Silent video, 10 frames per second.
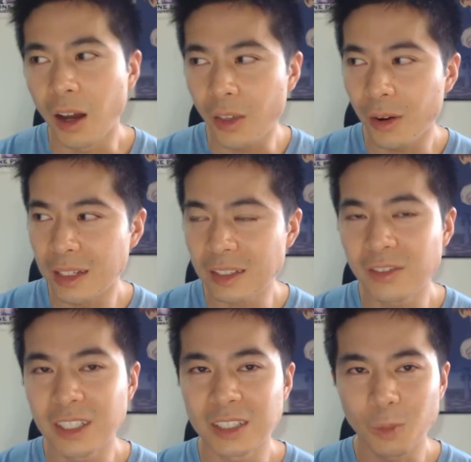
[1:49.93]
Although I
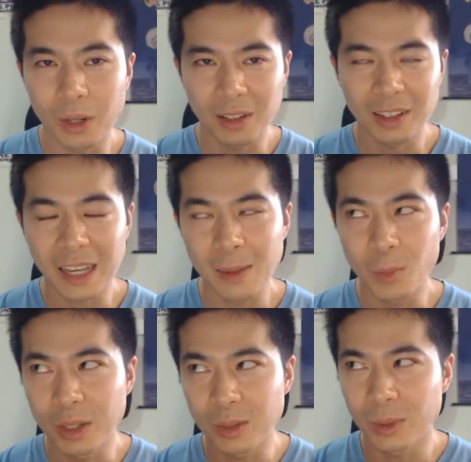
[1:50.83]
did finish one on the Game
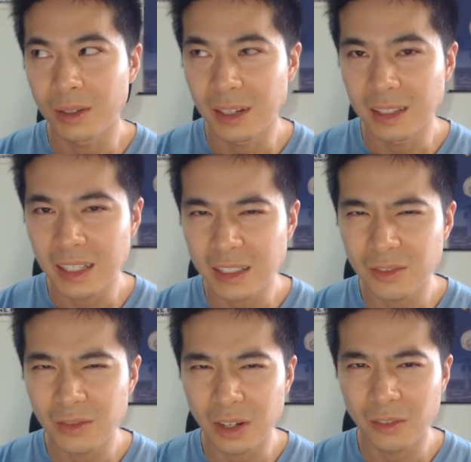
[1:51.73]
Boy as well. I think
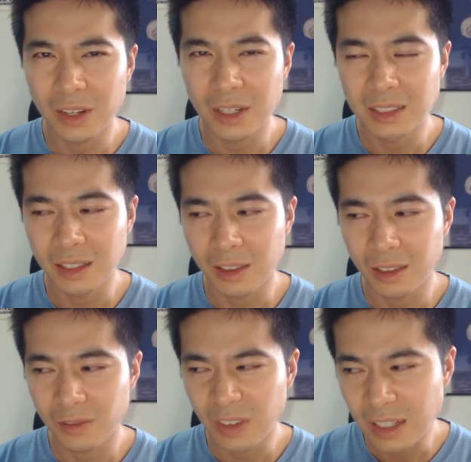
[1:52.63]
it's Final Fantasy
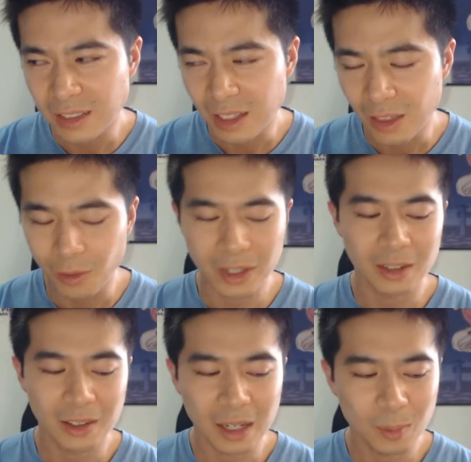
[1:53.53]
3
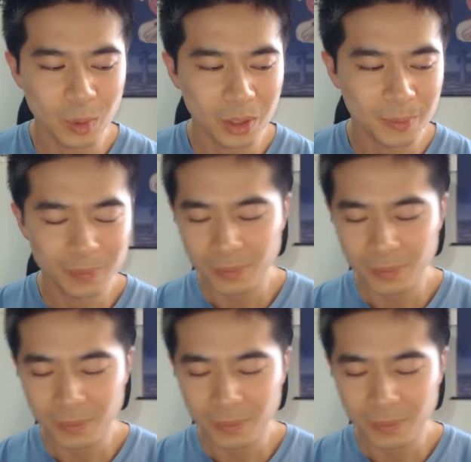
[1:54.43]
on the Game Boy.